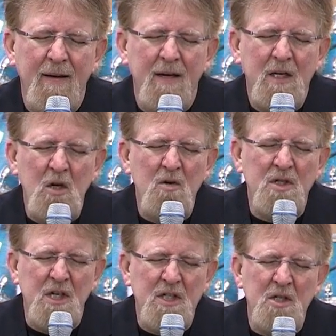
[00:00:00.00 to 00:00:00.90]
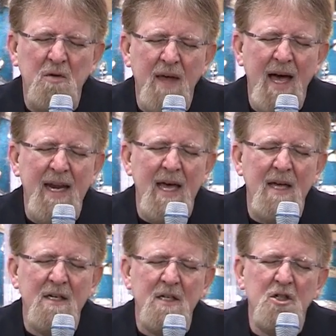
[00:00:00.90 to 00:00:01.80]
Use us to that end
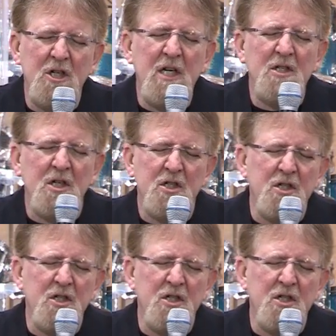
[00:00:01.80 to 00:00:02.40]
in Jesus'